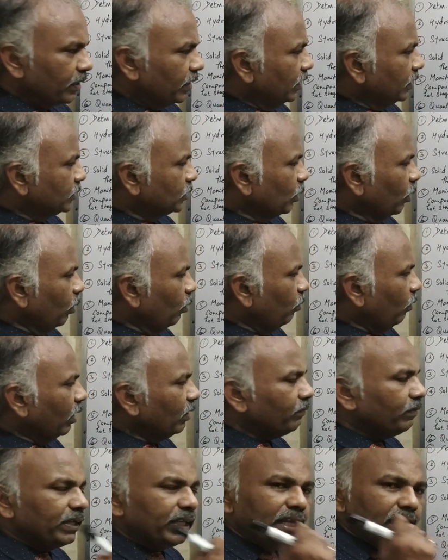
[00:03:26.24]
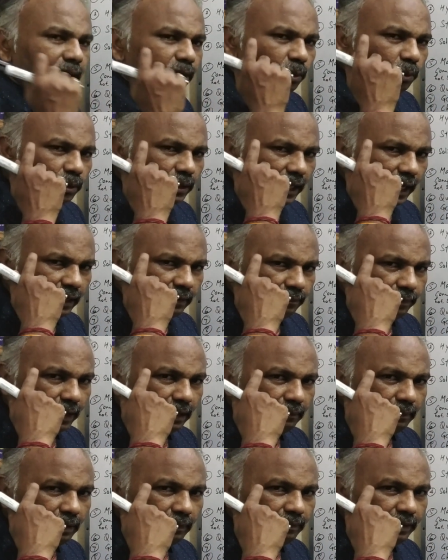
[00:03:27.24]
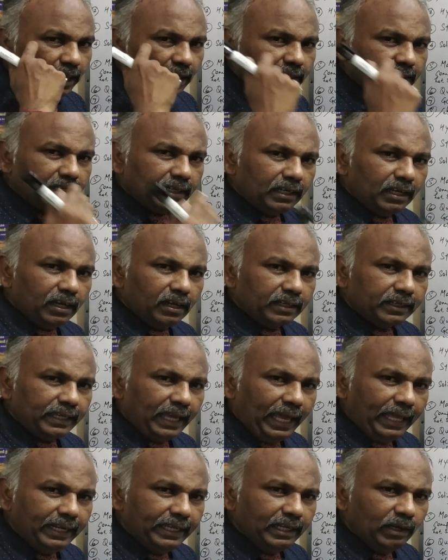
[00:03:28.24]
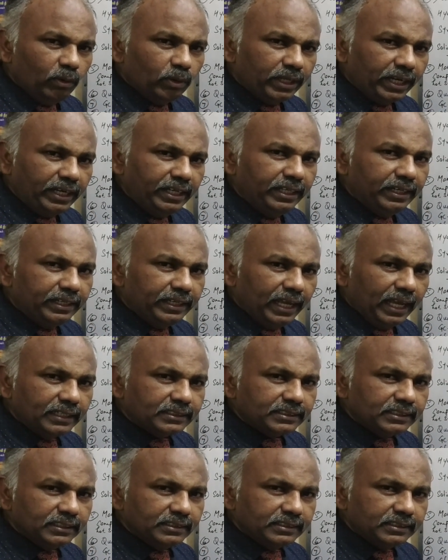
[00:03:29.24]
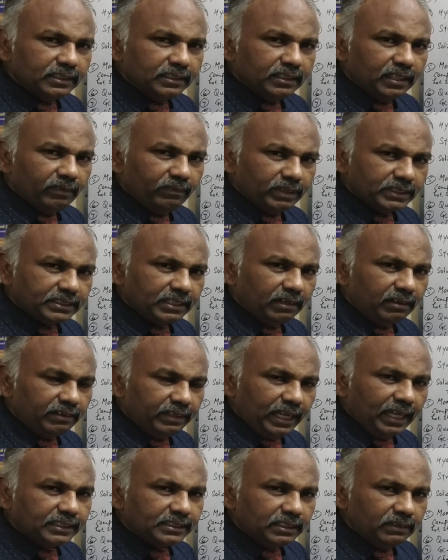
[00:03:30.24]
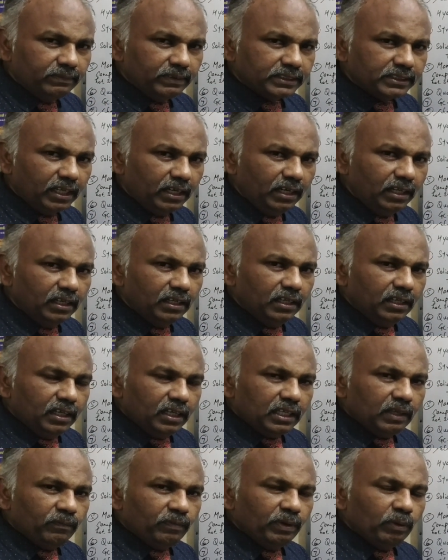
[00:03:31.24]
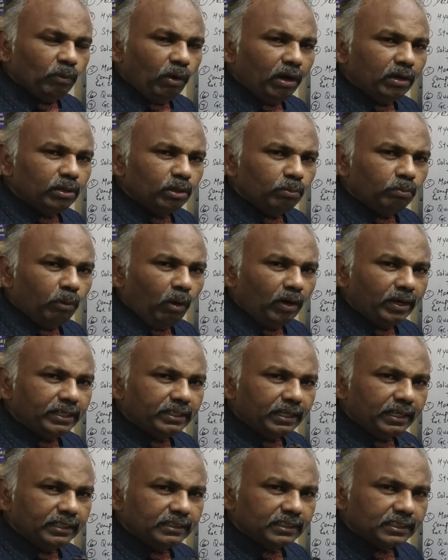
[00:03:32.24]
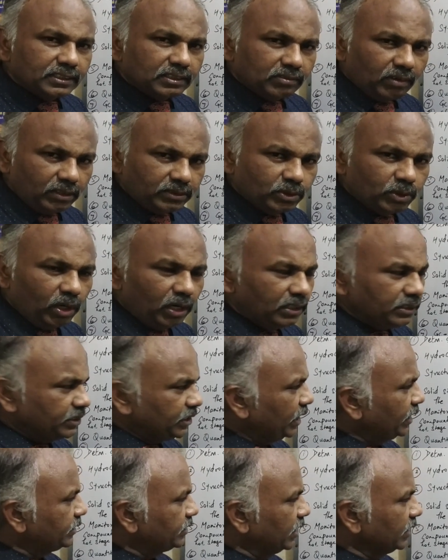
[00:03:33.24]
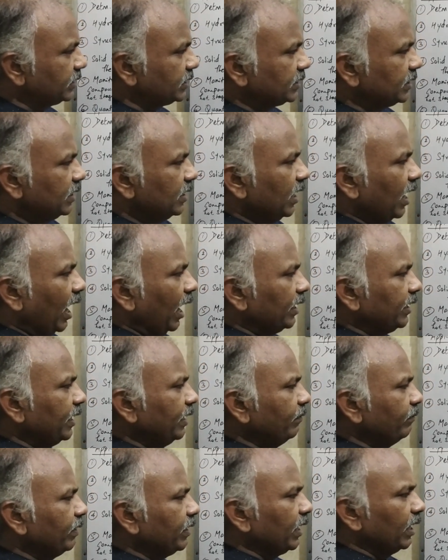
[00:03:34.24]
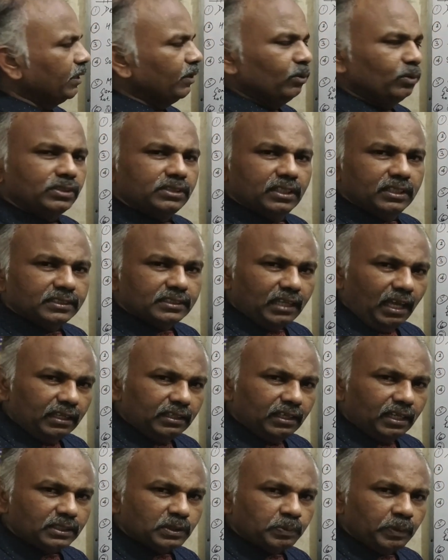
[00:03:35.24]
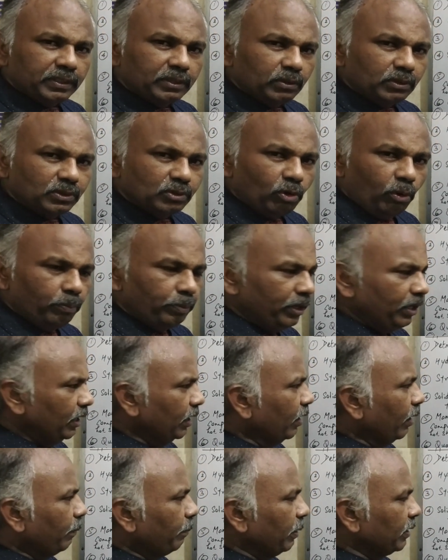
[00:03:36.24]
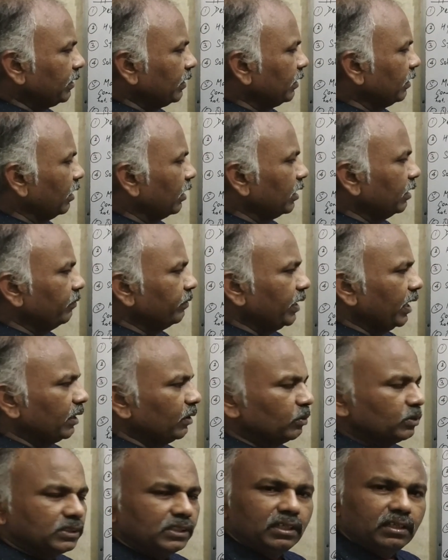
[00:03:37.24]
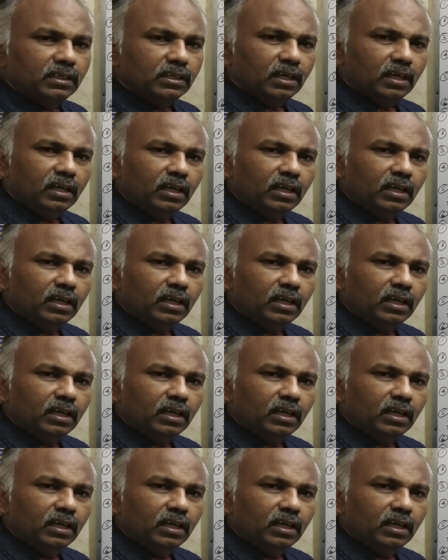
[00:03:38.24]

So what we can do that whenever we are carrying out any reactions in the reaction vessel, if we want to monitoring the structural changes, again we can use this IR spectroscopy. Particularly we are using